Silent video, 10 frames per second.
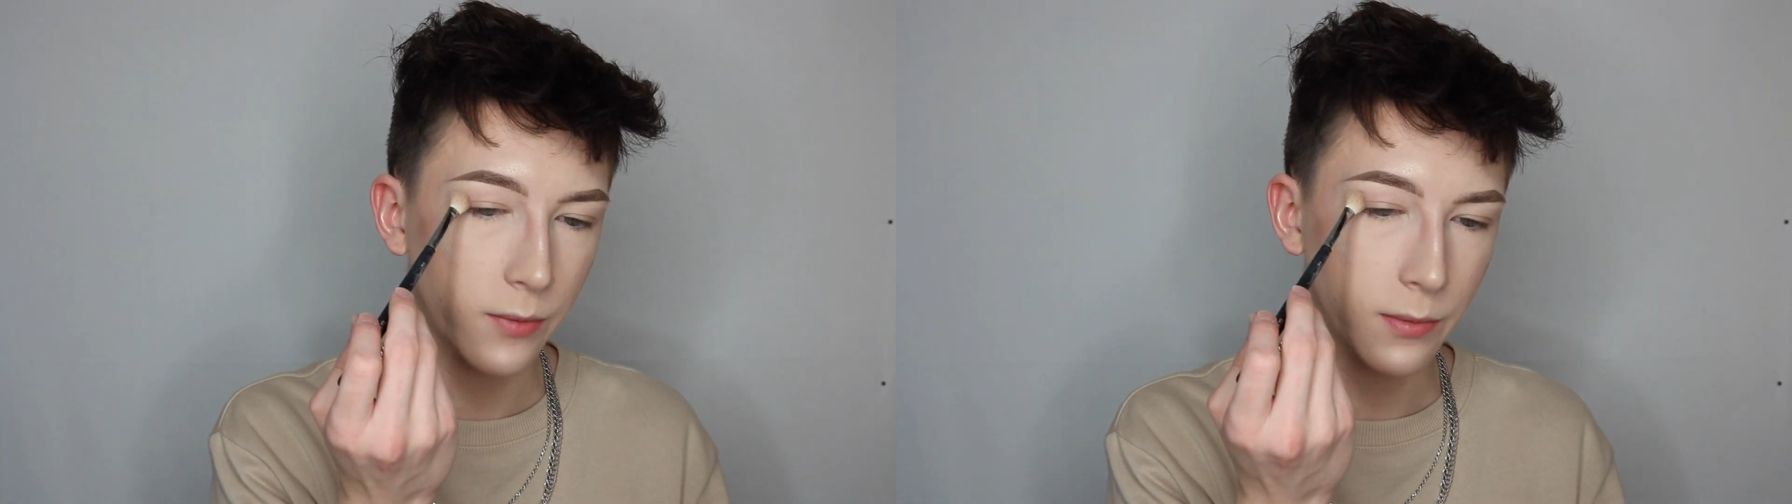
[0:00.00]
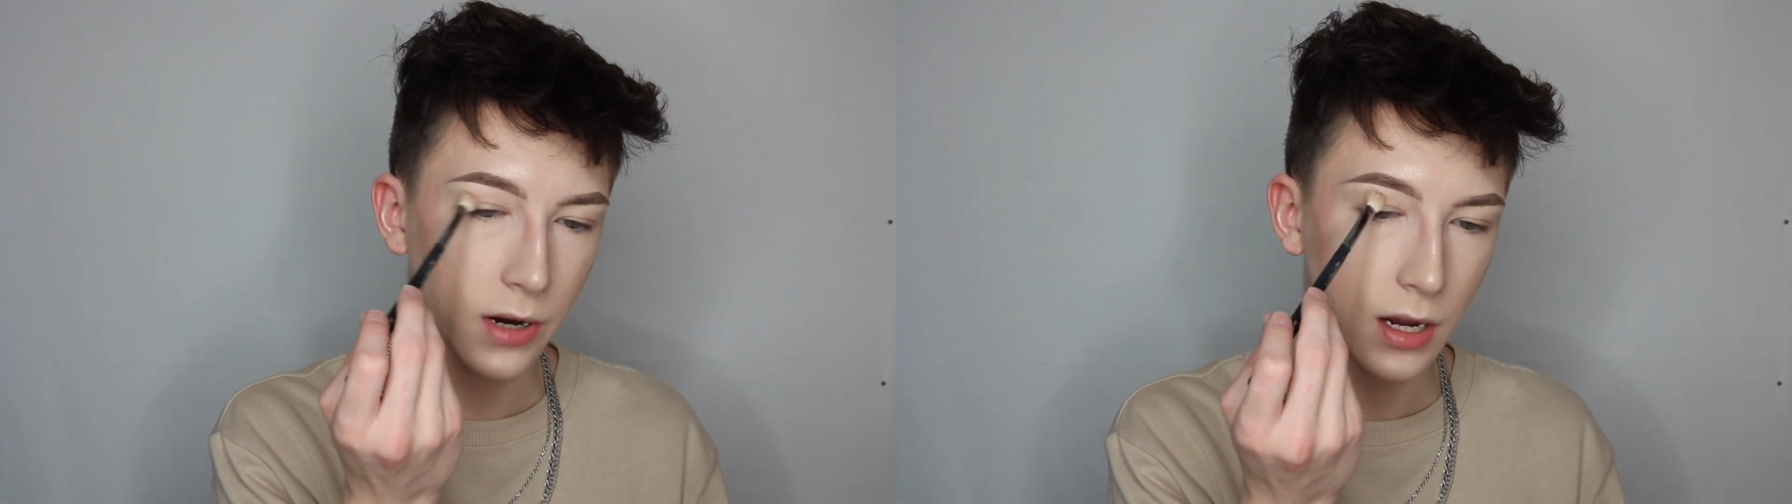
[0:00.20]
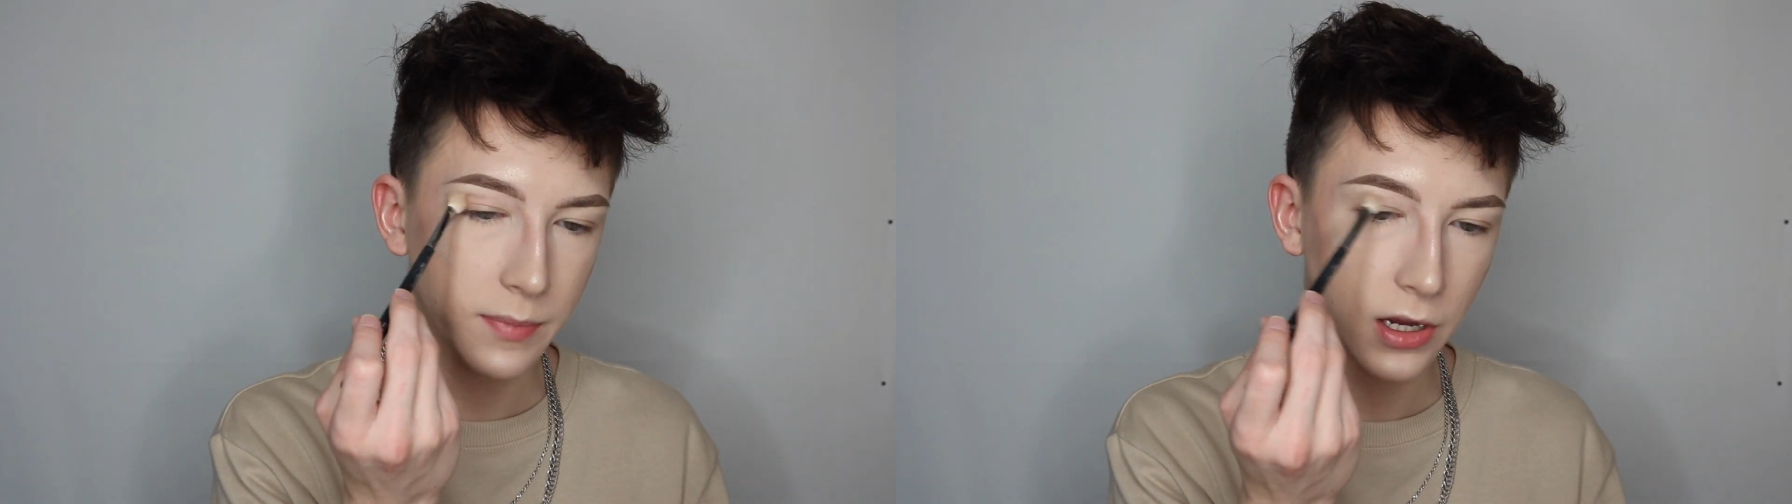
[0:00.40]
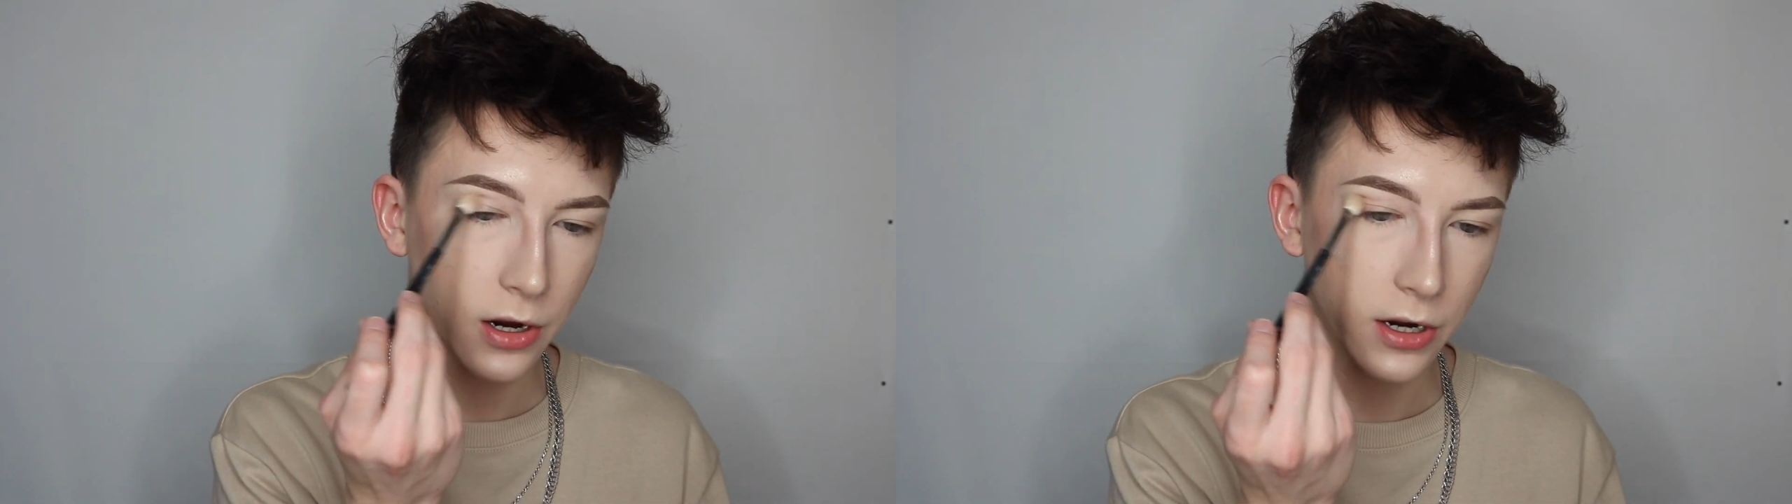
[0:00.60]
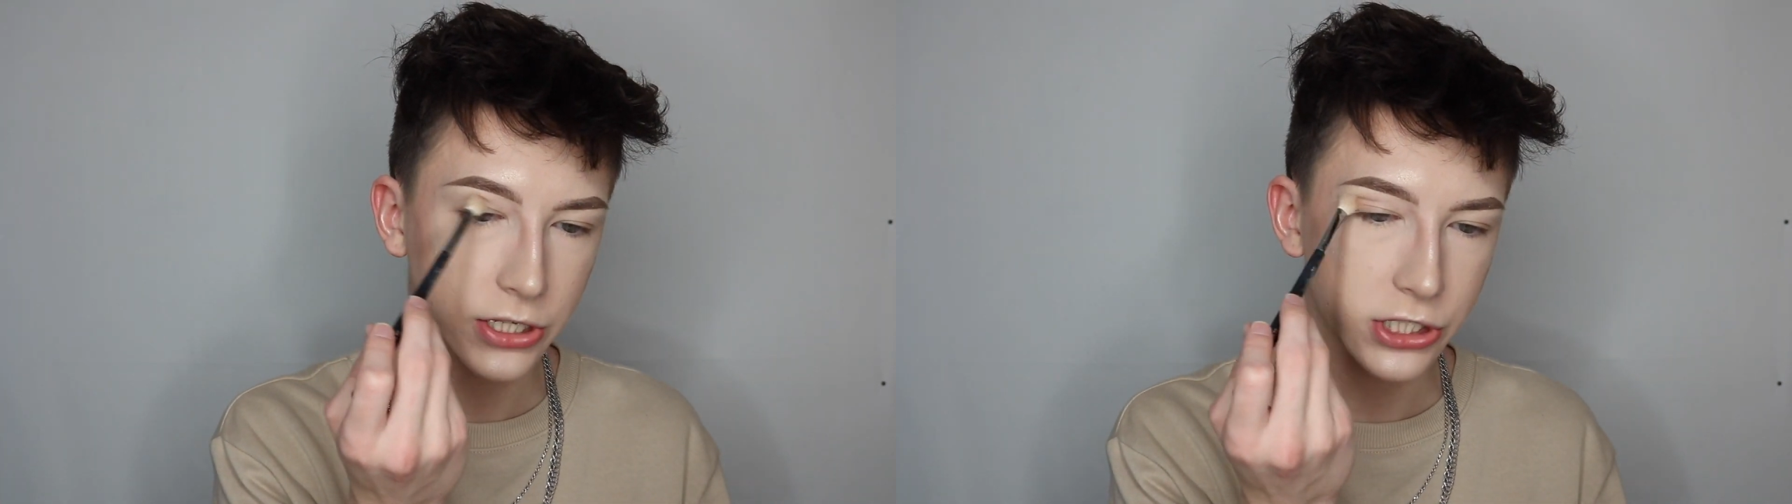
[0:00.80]
we work up the
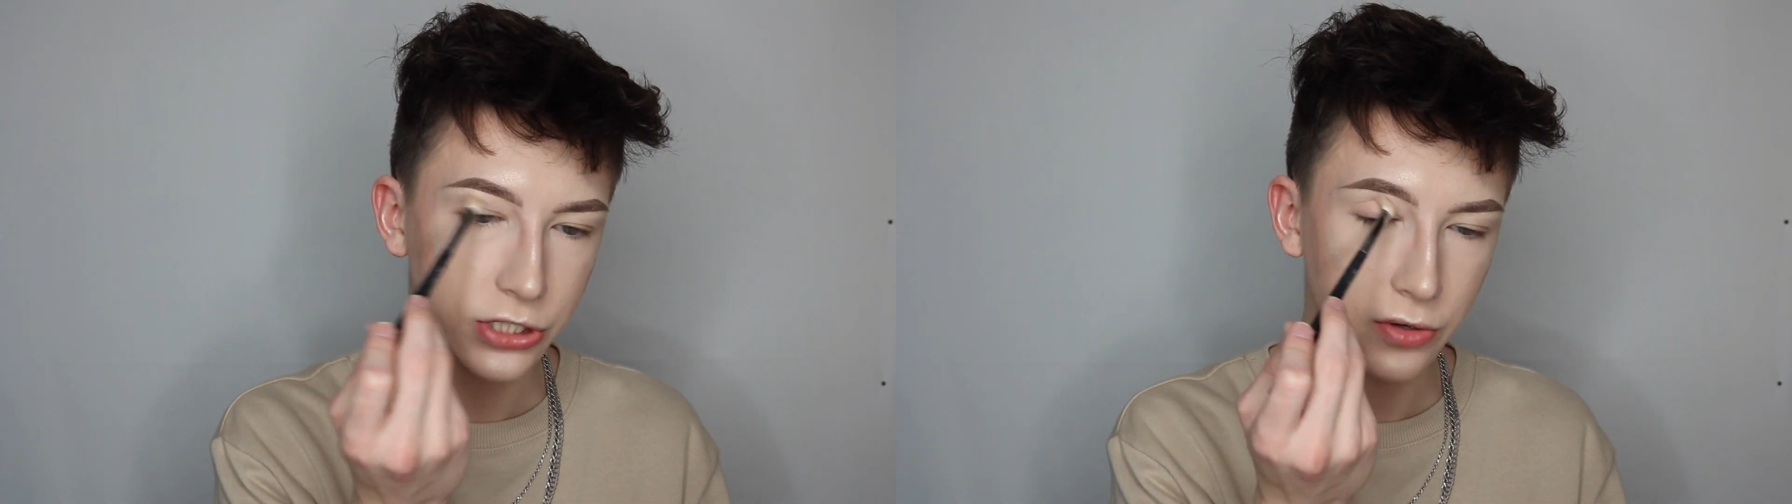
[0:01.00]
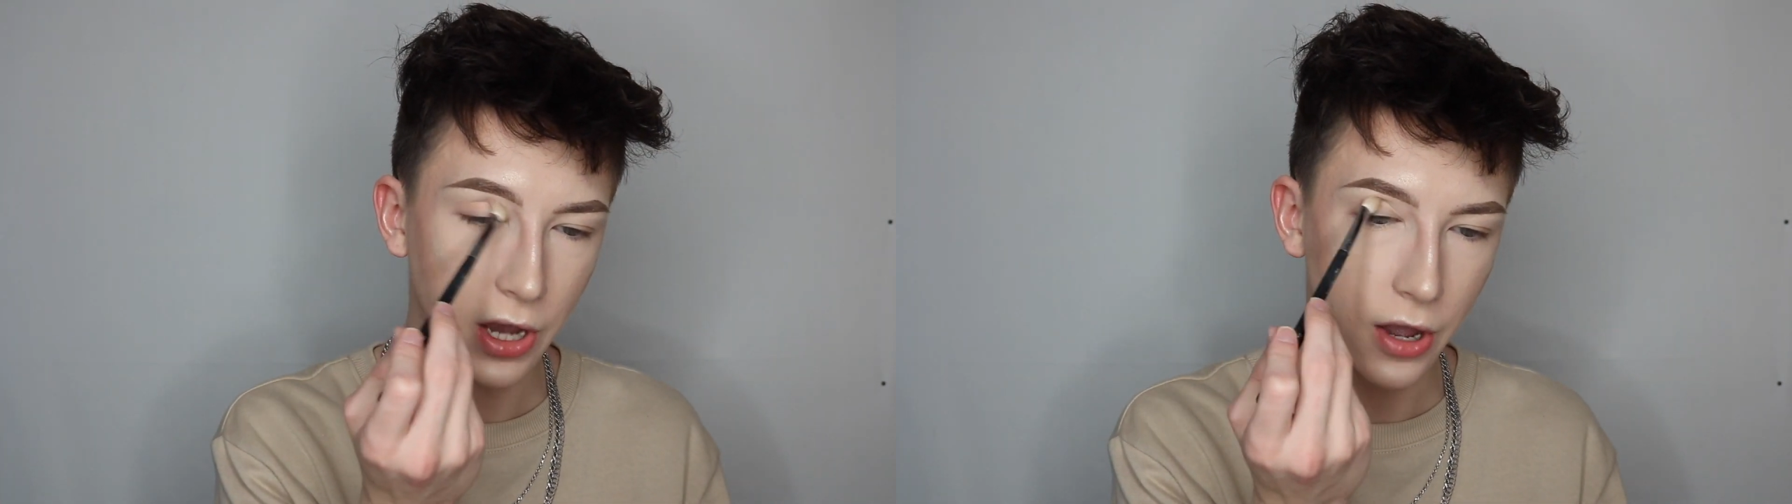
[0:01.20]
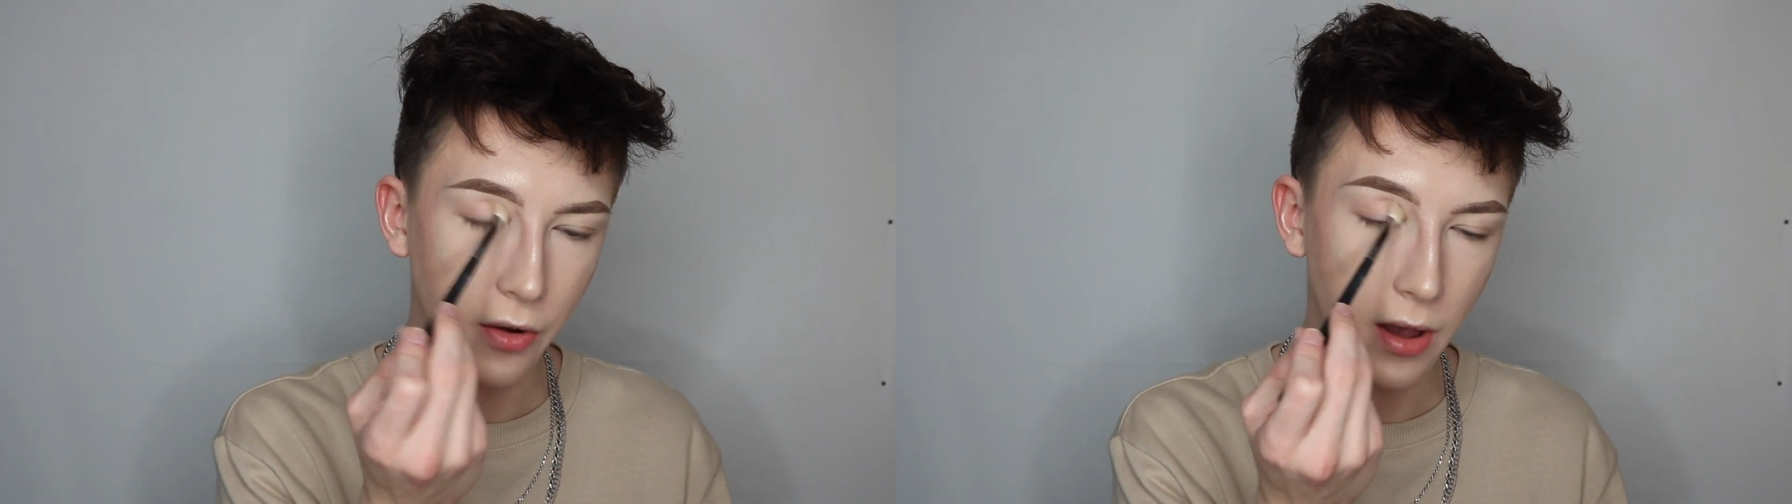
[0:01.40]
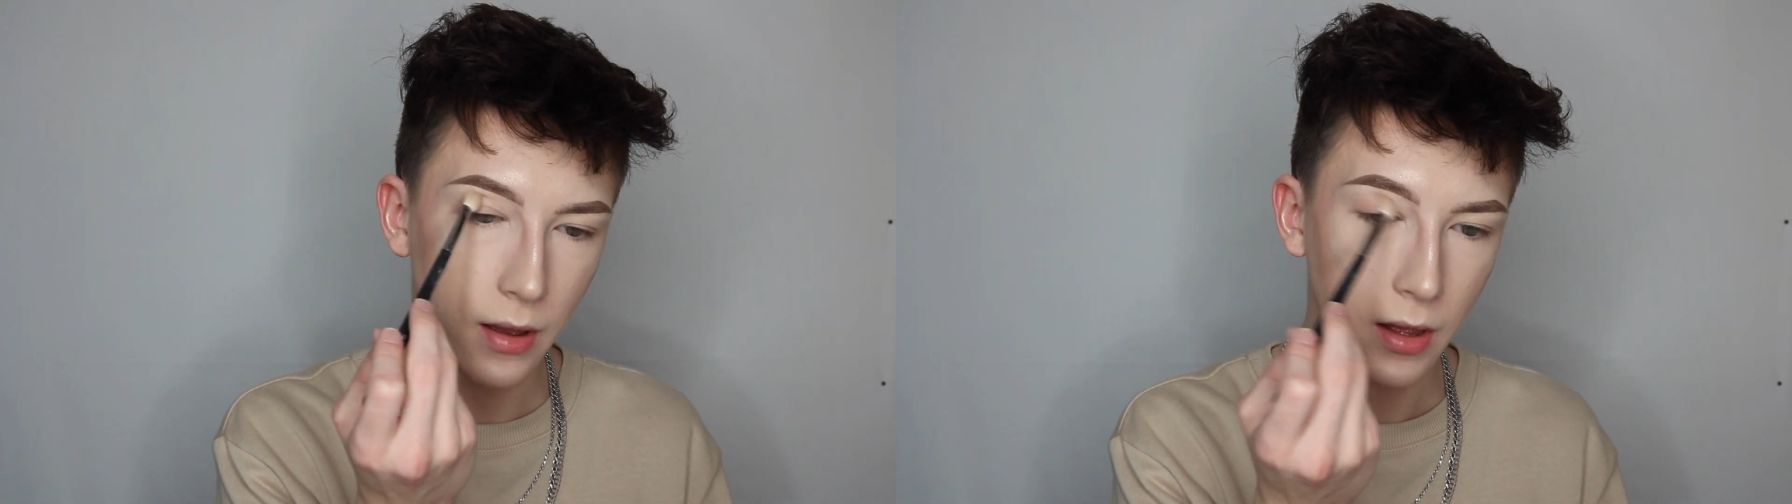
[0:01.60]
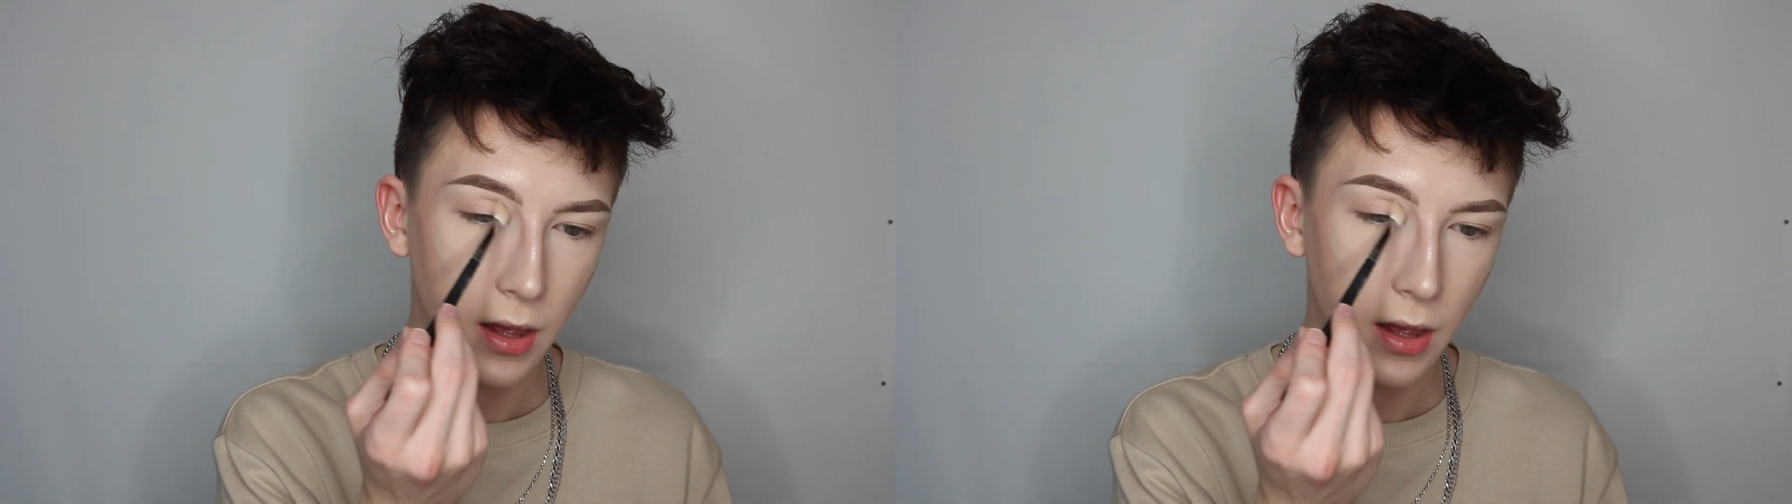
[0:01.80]
courage to go